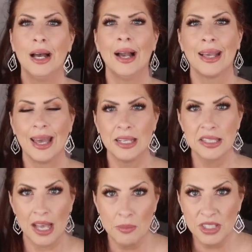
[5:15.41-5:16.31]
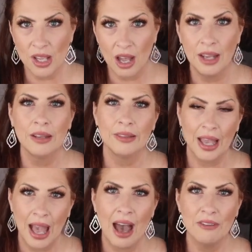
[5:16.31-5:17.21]
Again, it's Amazon.
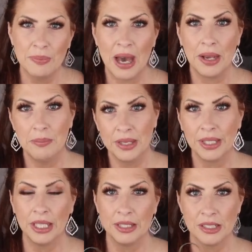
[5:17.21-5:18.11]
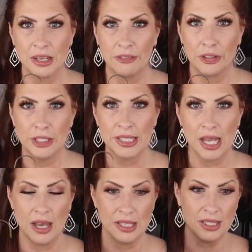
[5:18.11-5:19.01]
They have about a million different
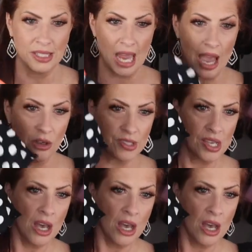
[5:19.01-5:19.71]
styles.